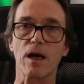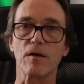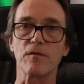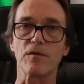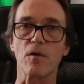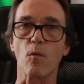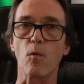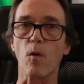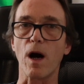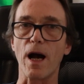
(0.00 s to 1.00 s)
of
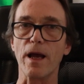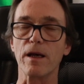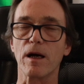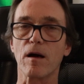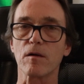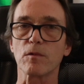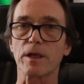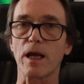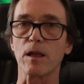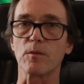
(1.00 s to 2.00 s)
why a
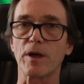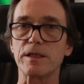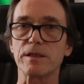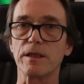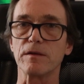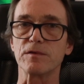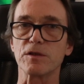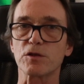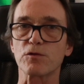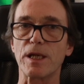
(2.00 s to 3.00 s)
hardware calibration gives
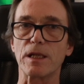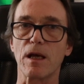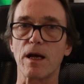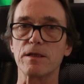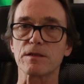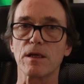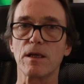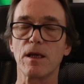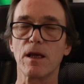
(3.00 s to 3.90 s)
you straight lines